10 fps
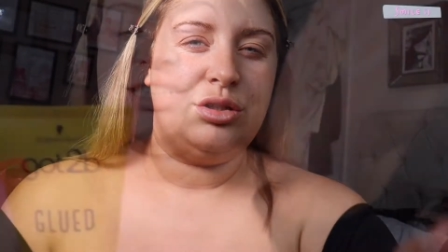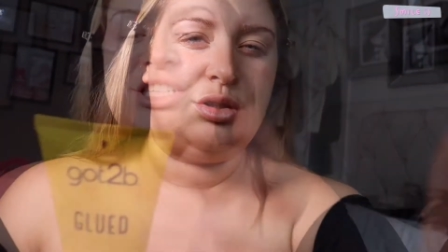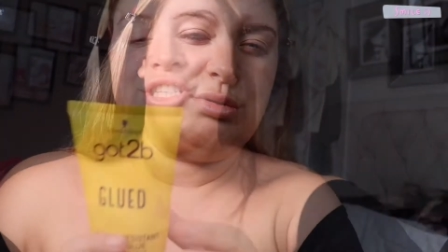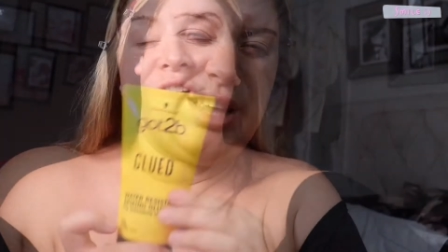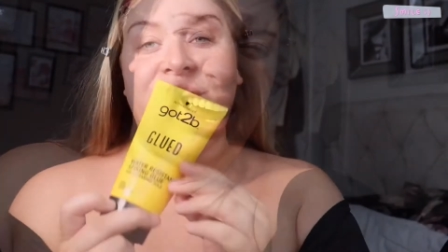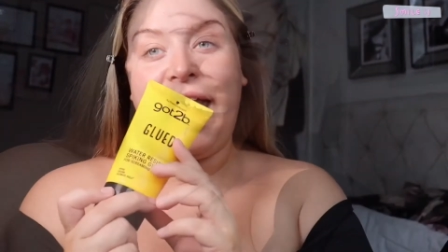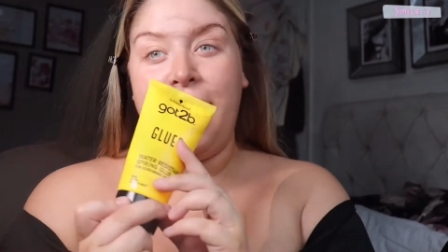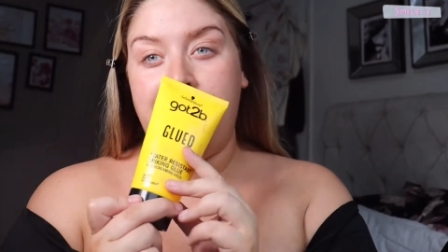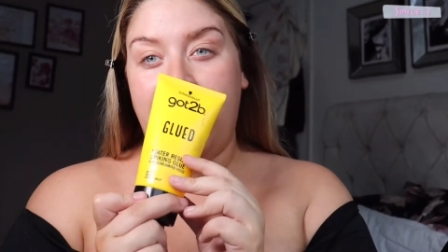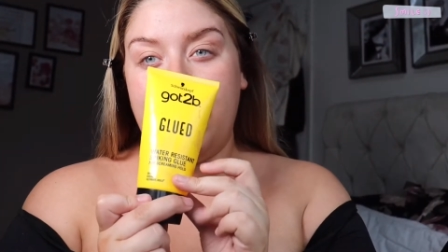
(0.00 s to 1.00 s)
So for
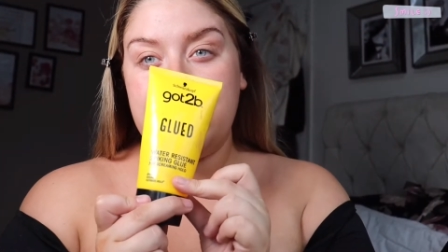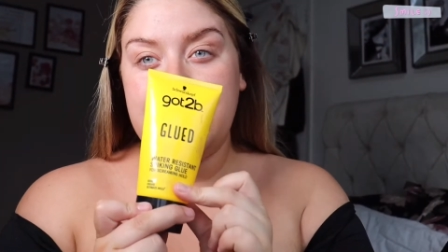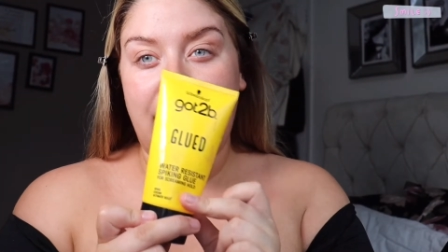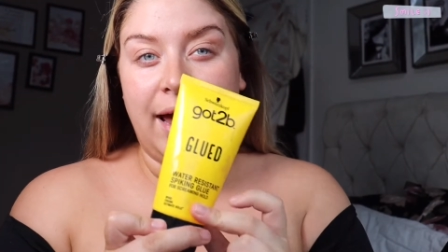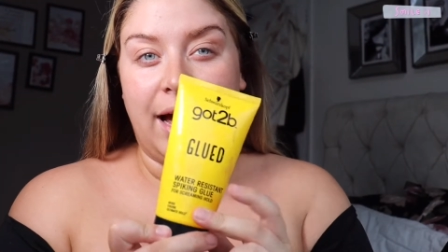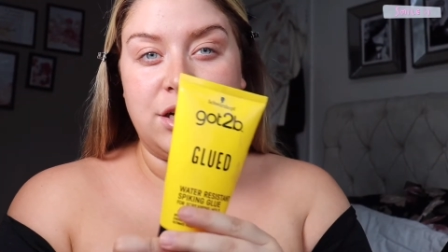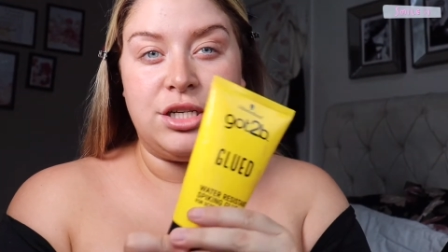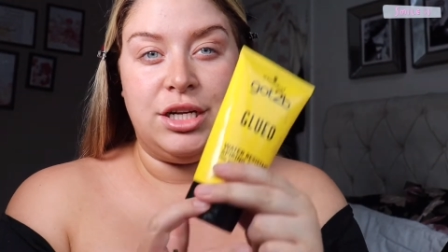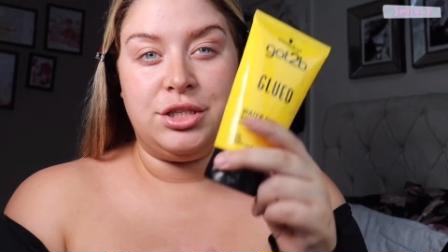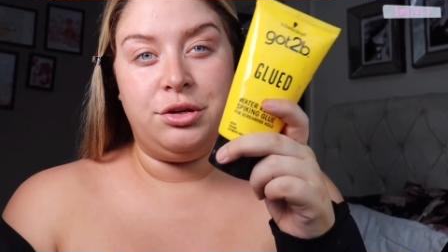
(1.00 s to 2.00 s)
eyebrows, I
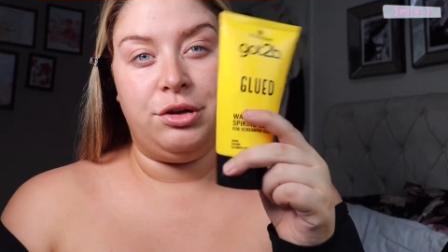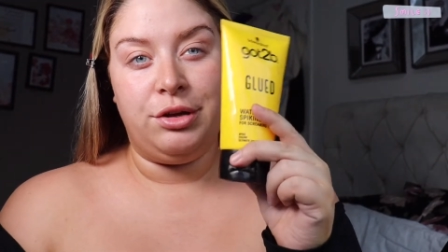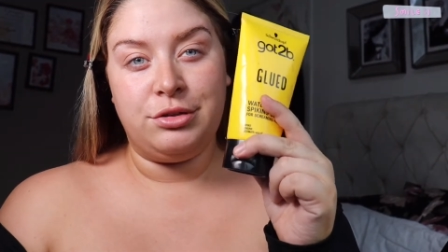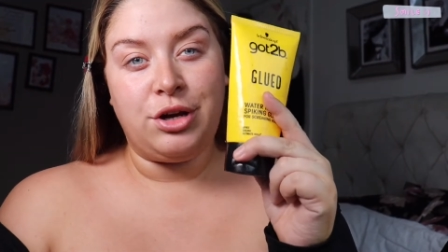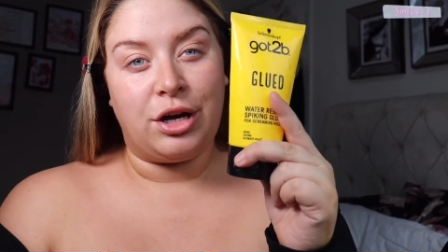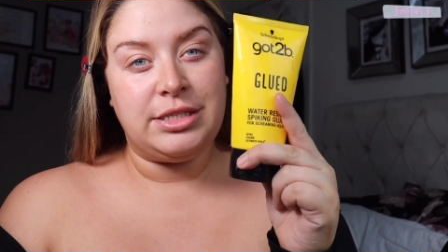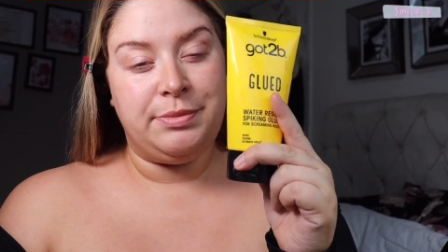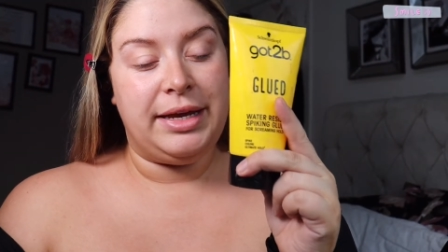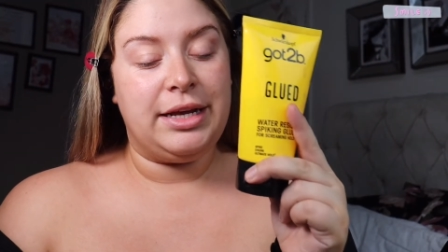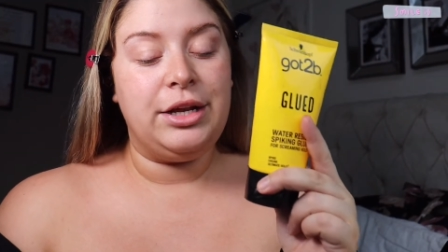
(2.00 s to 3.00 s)
actually do use
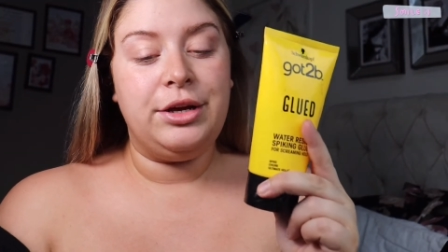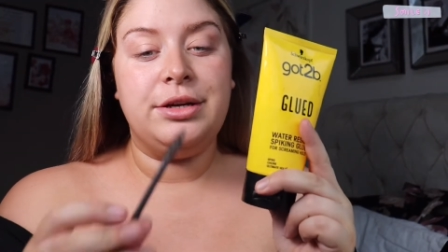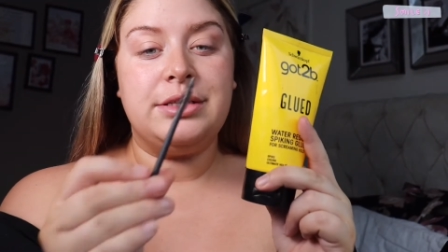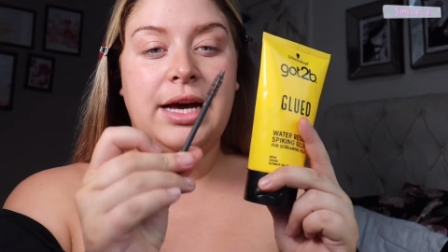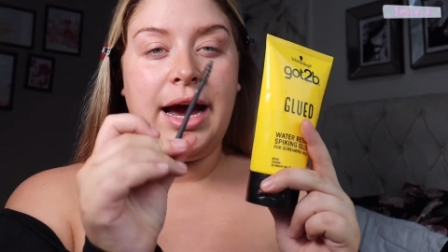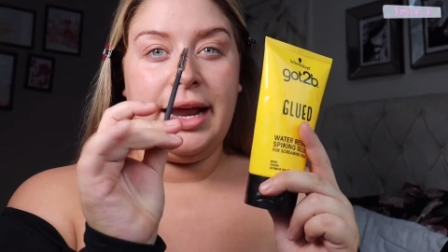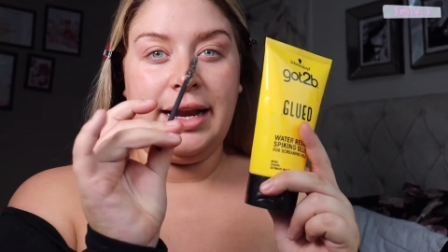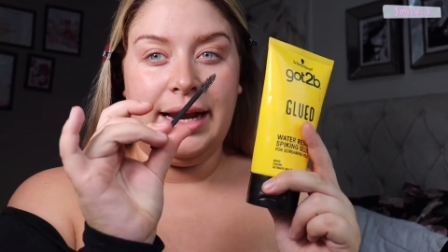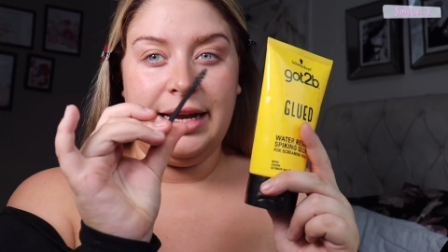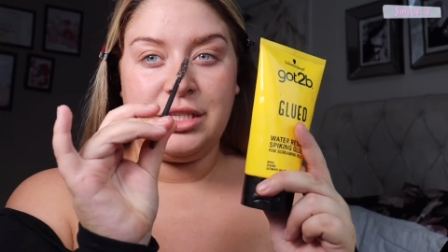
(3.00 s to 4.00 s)
Got2b glues and
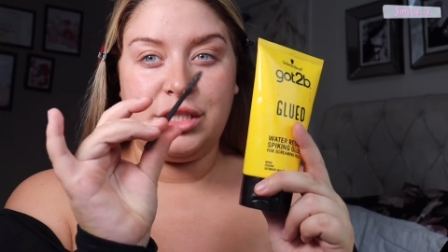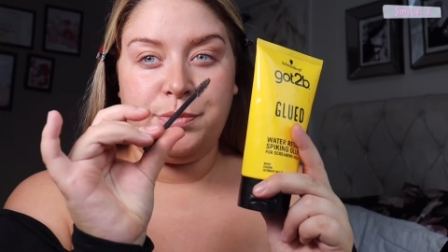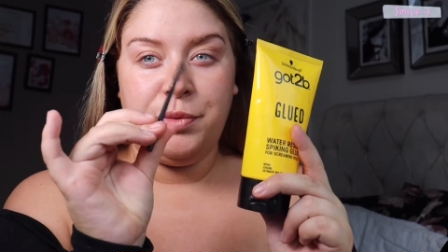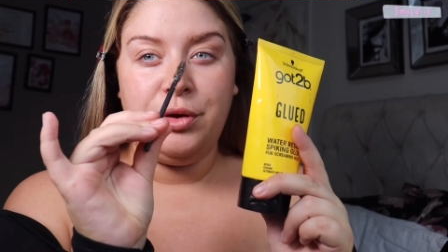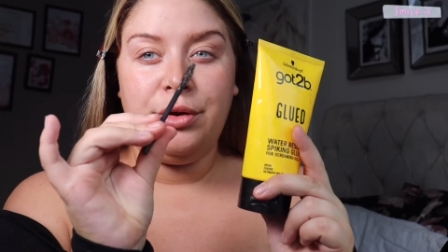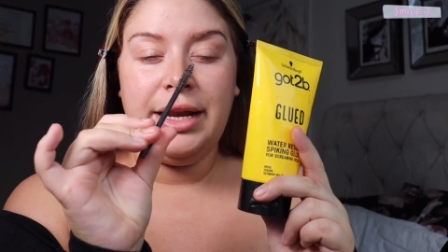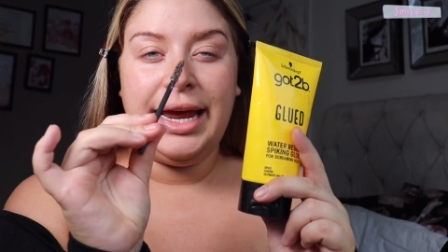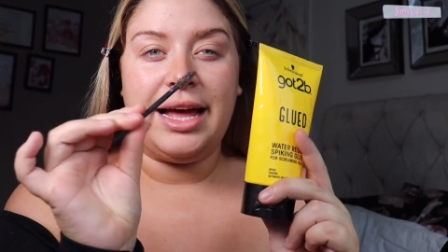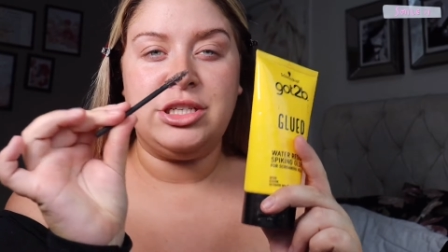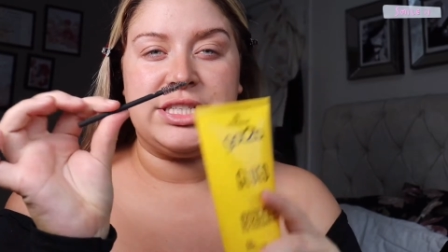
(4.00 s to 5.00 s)
a little
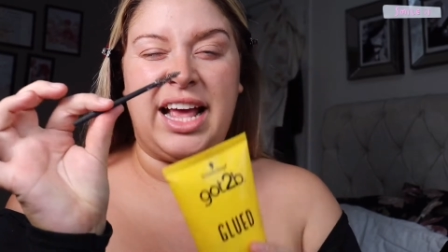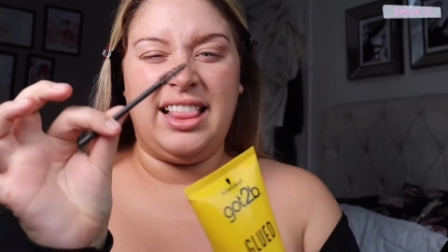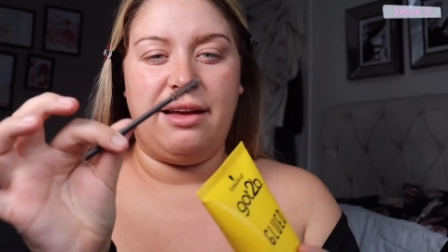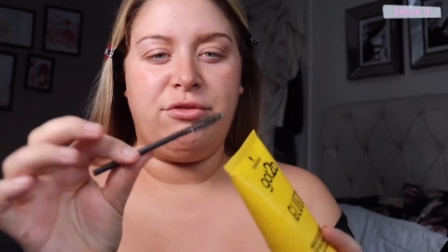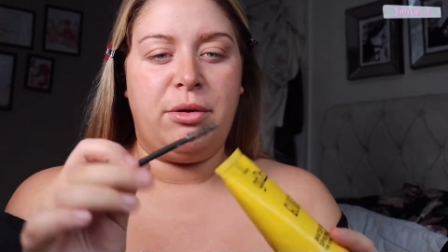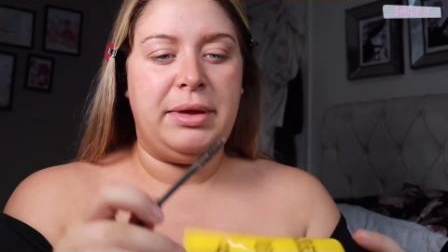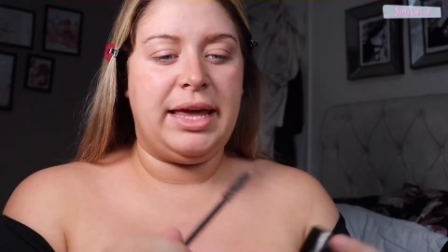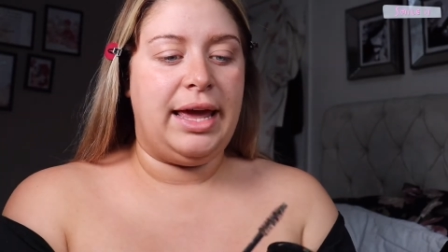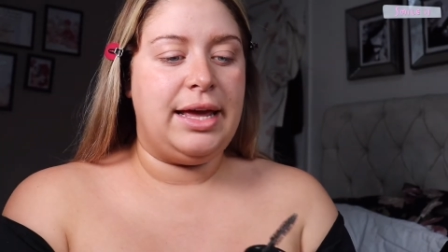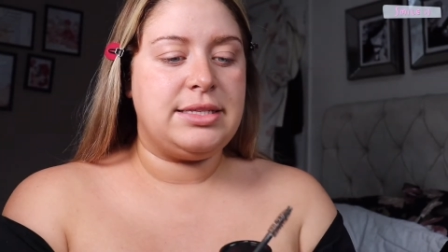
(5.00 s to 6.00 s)
spoolie. I just get them from my
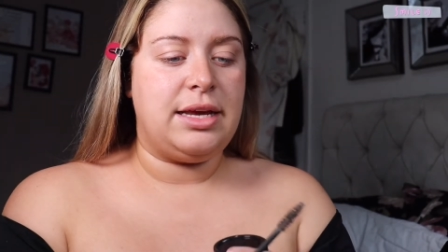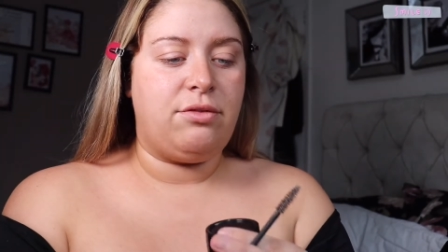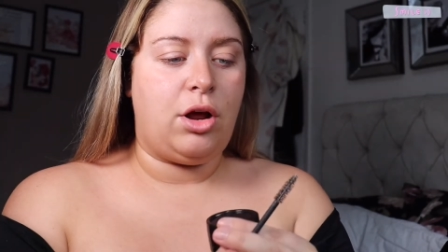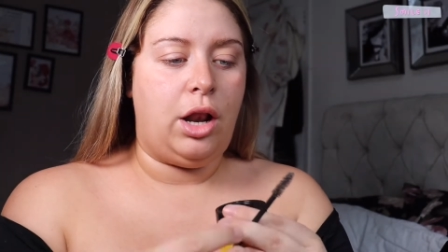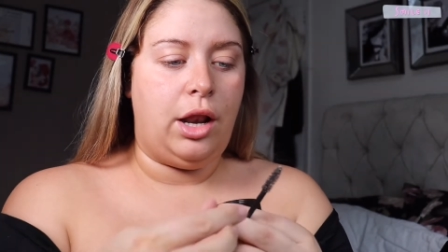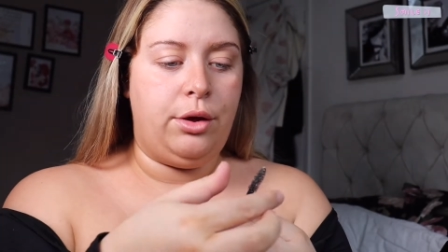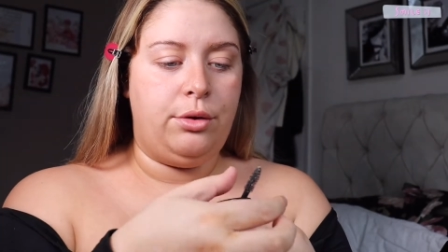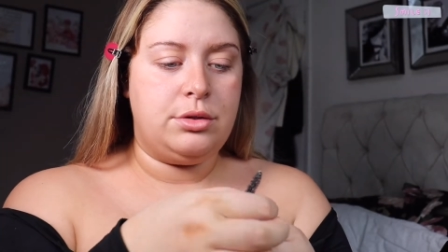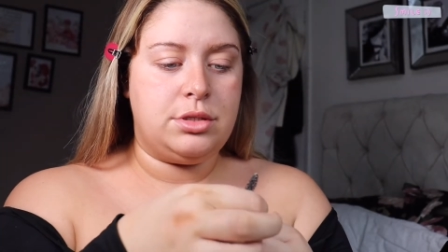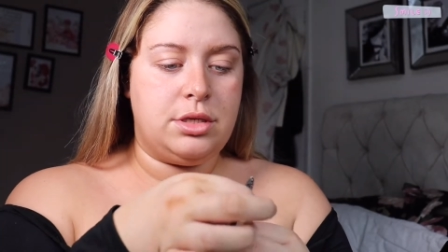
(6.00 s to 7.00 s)
kit. I've got
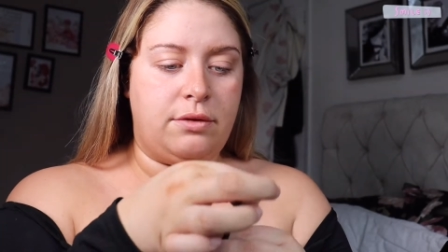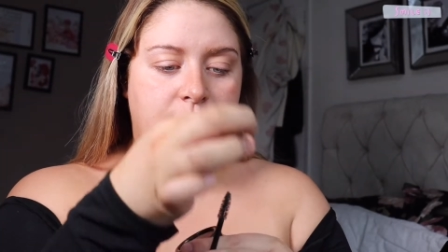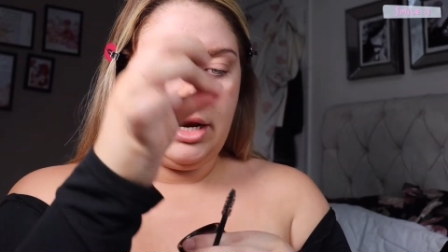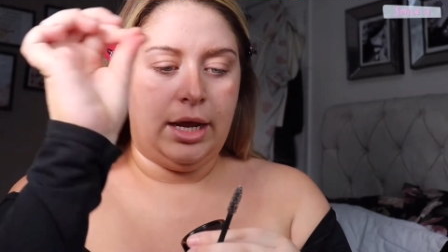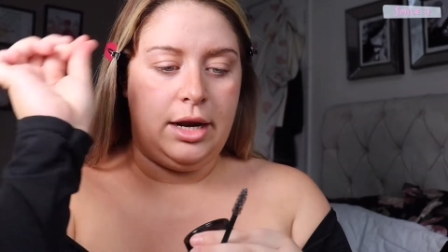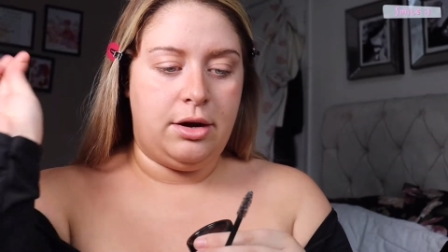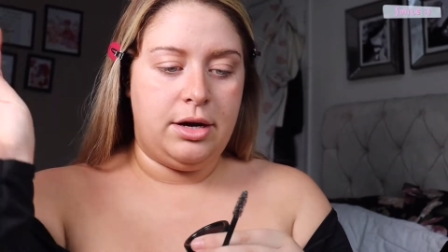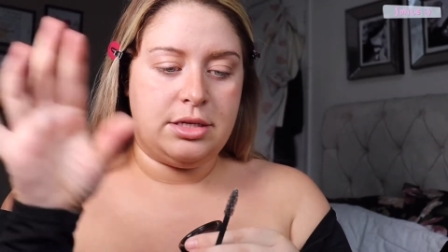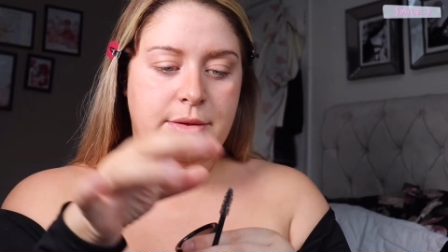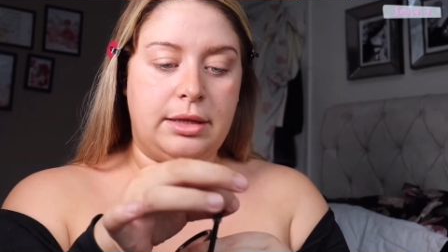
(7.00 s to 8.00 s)
loads. I've got hair on
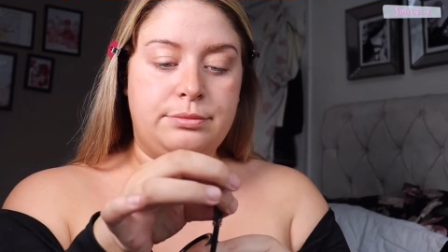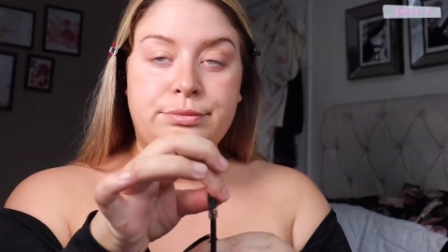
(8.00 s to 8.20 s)
as well.